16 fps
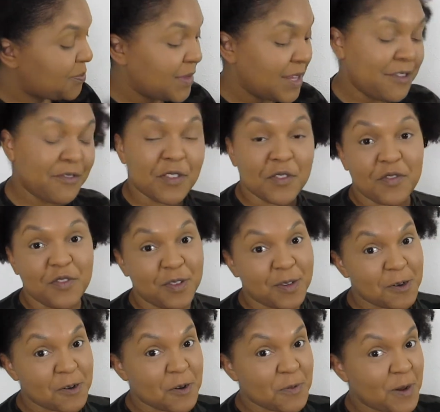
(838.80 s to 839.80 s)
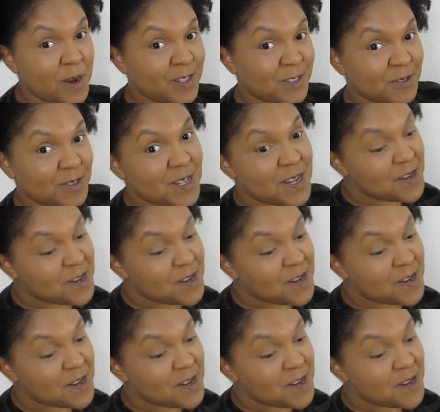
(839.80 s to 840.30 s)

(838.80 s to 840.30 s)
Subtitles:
Even if you don't, I'll probably do it